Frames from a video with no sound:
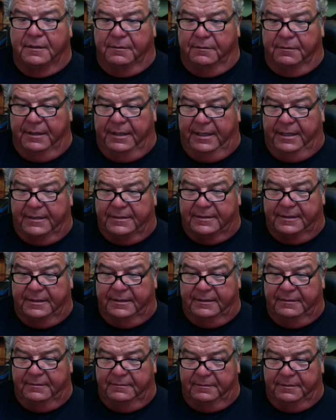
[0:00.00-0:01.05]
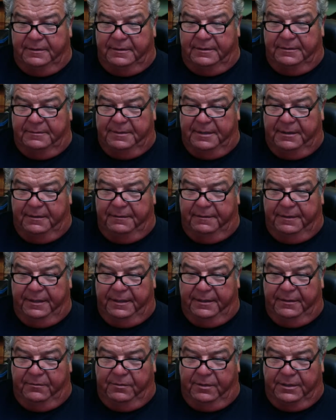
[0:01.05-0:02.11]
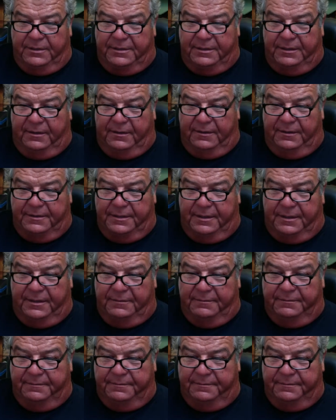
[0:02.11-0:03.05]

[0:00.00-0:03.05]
were asking how they can watch it all the time.